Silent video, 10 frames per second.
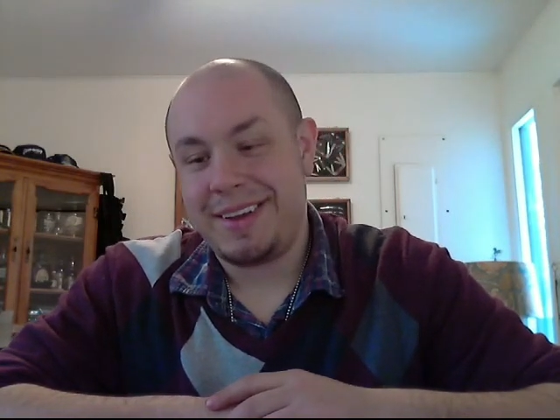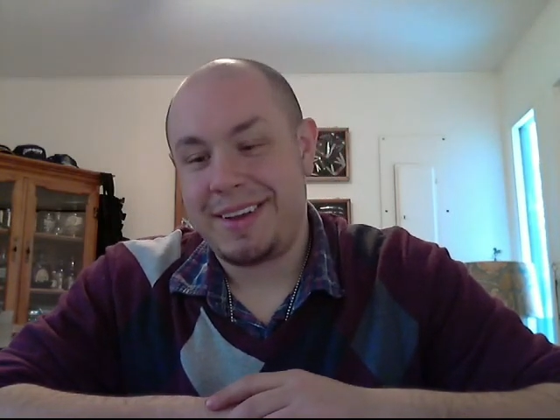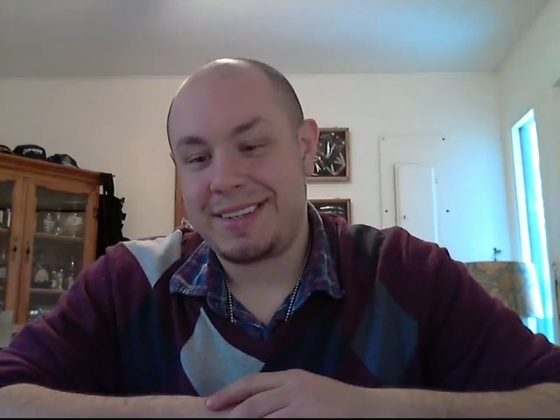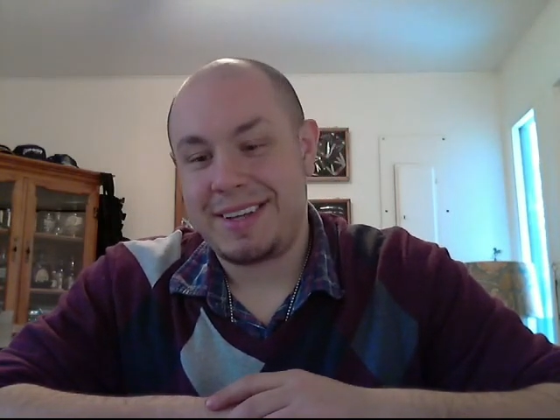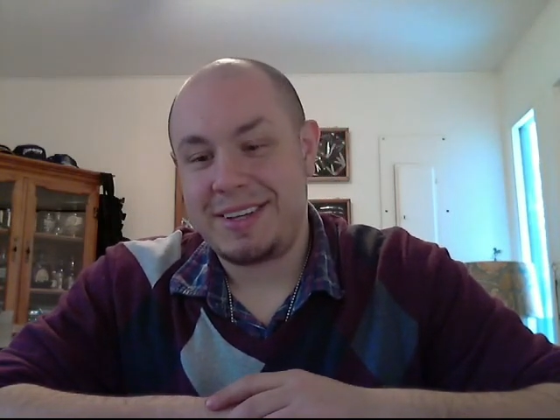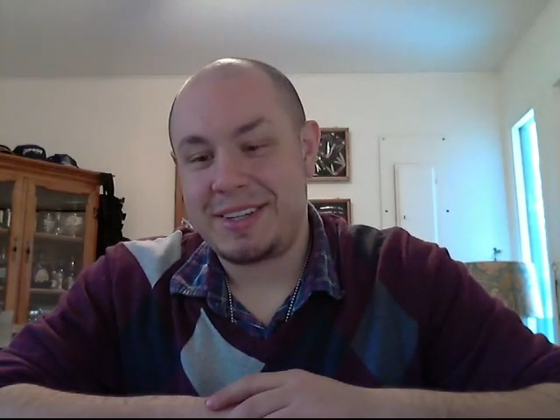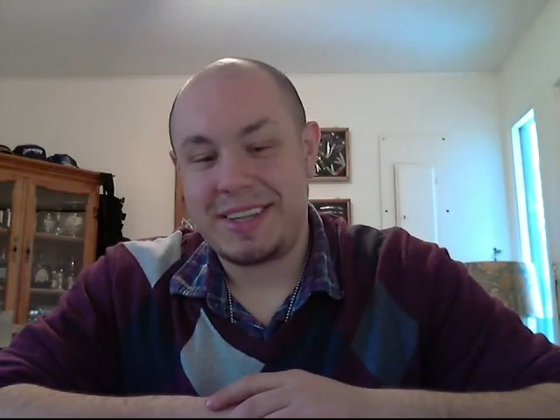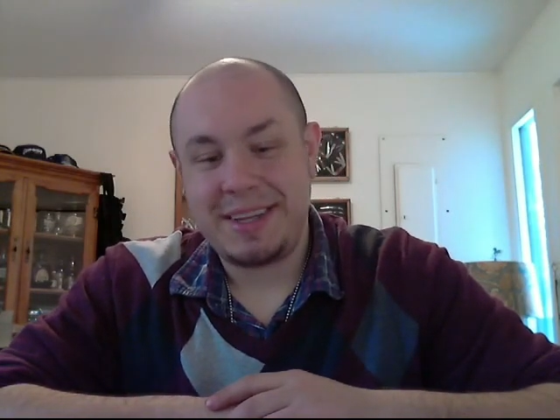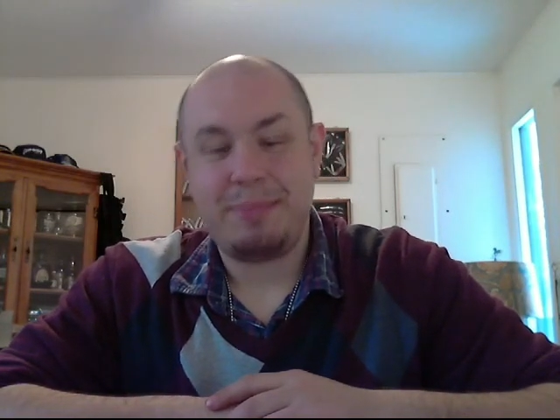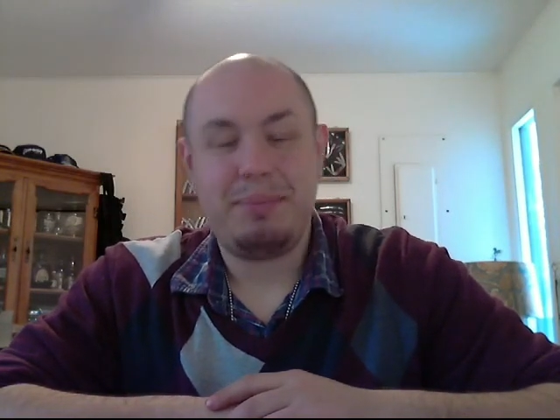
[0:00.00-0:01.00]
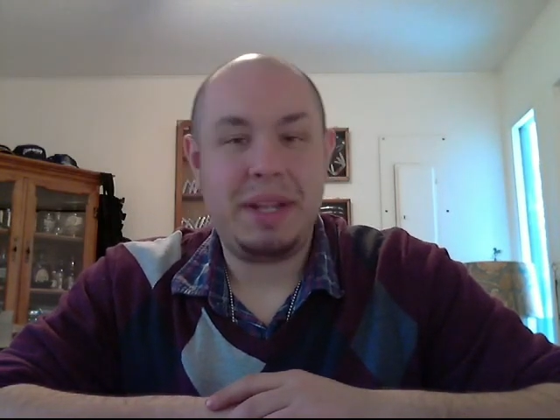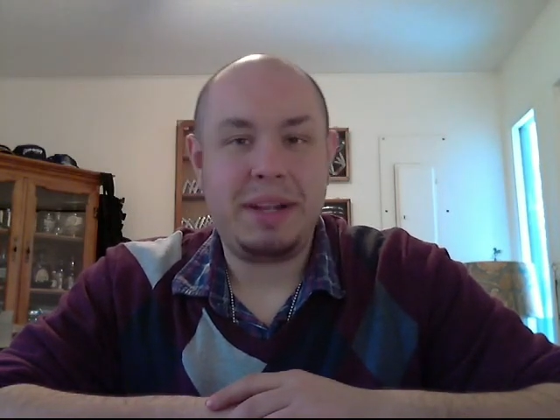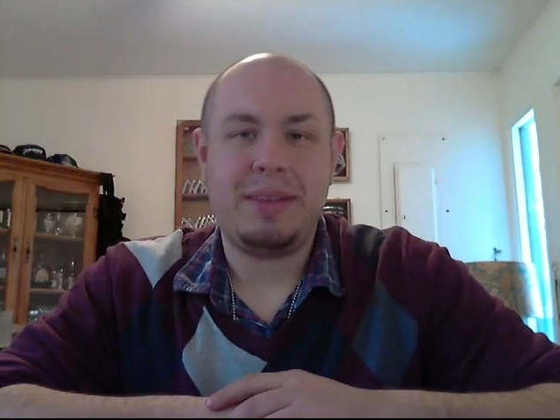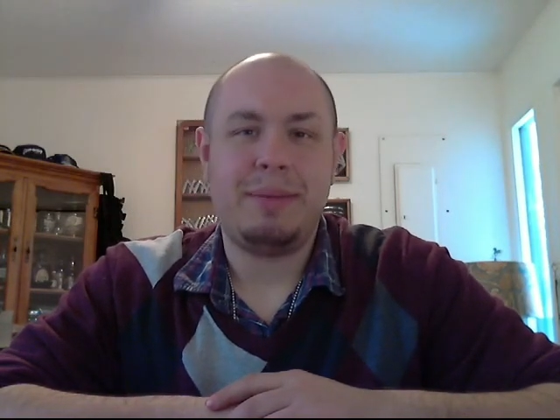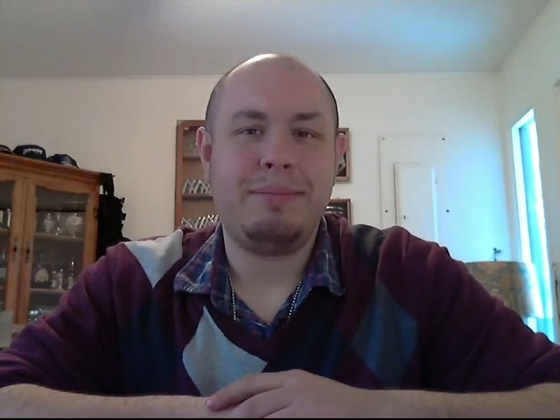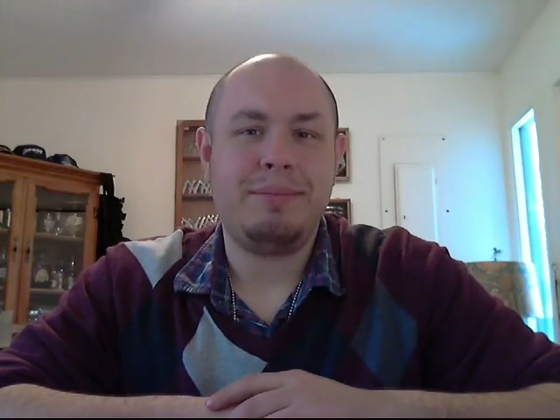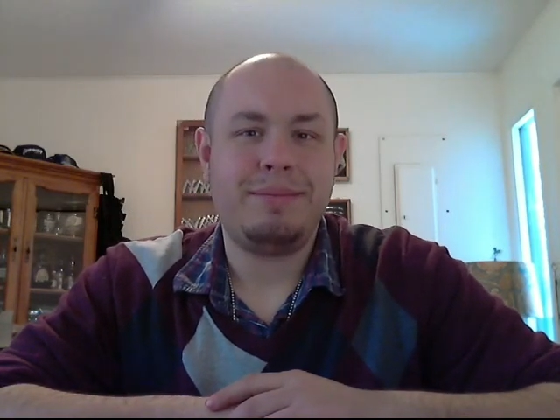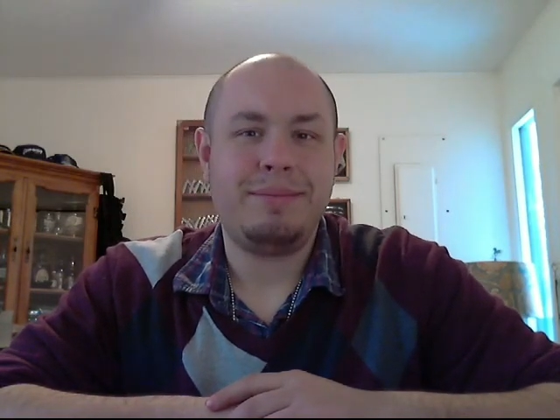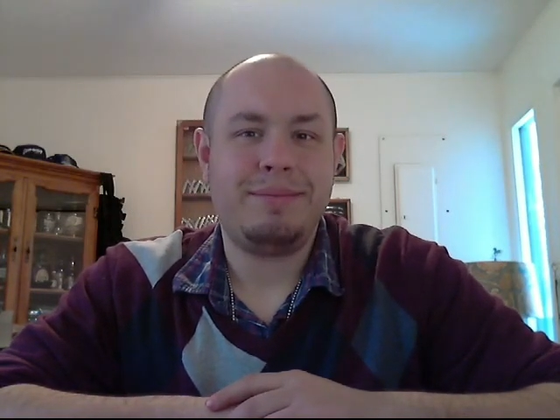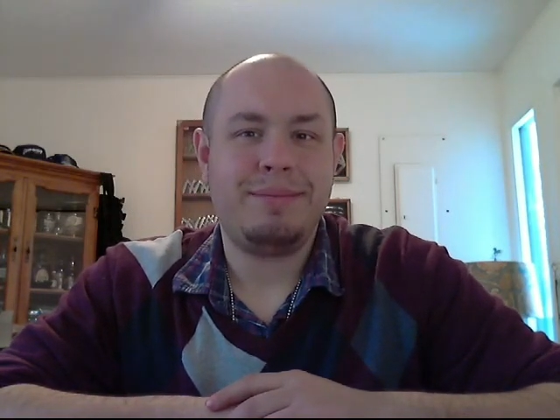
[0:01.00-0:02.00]
because I just keep beating them,
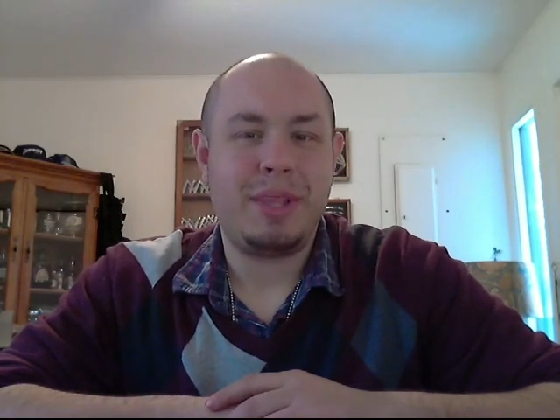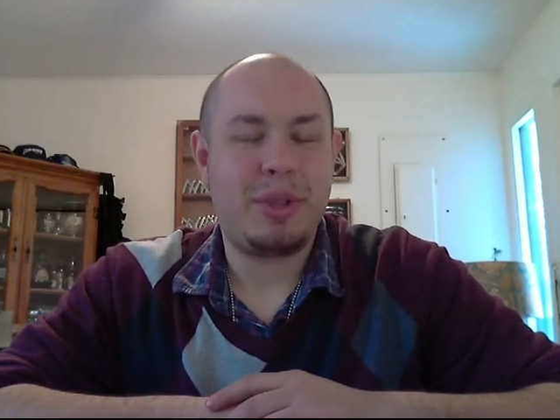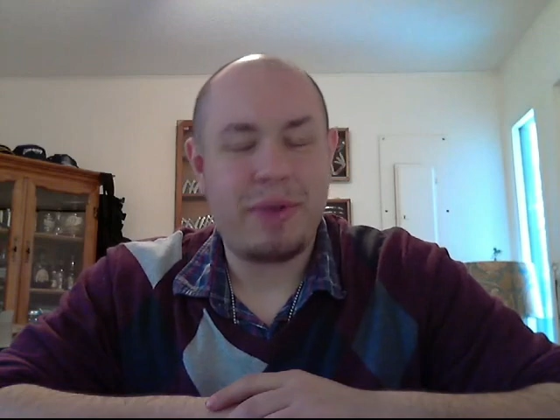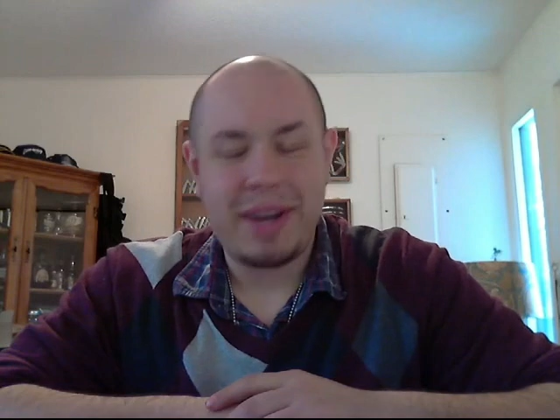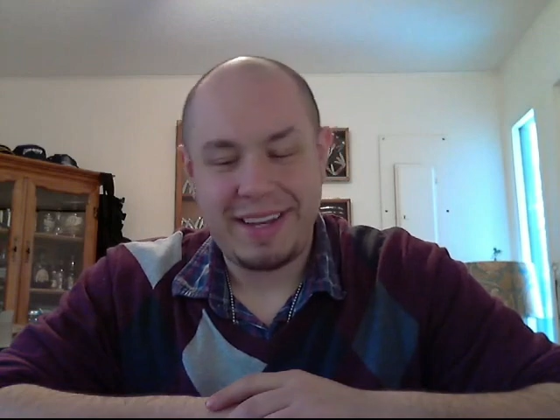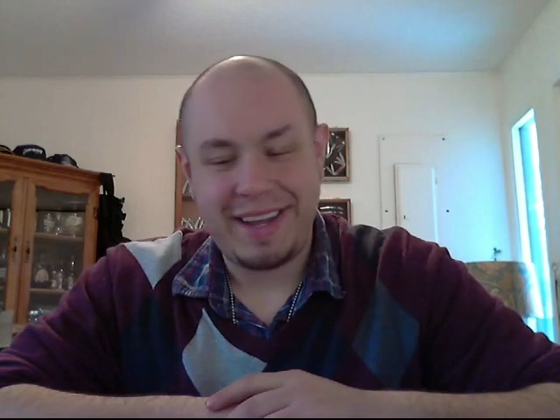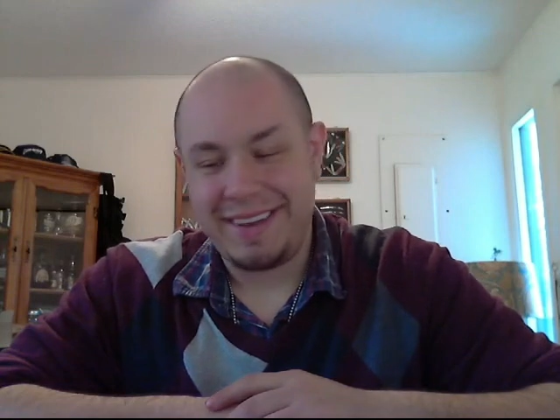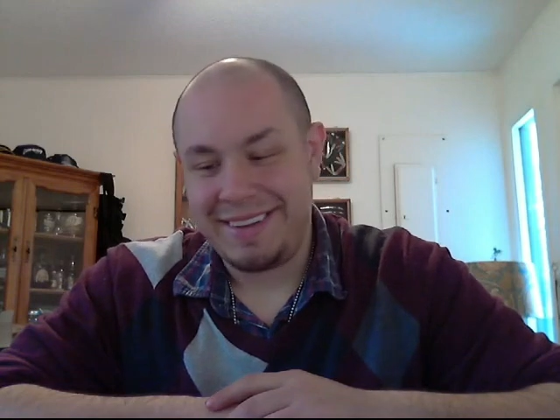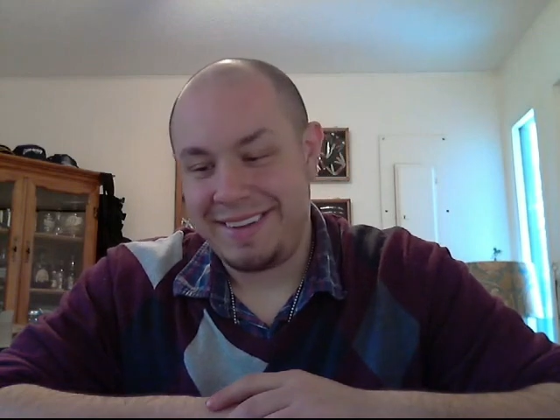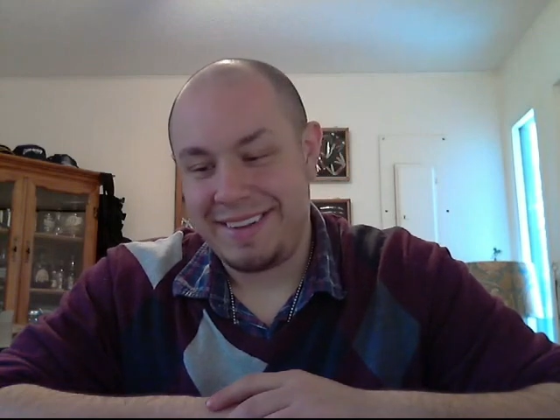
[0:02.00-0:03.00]
and they're already dead.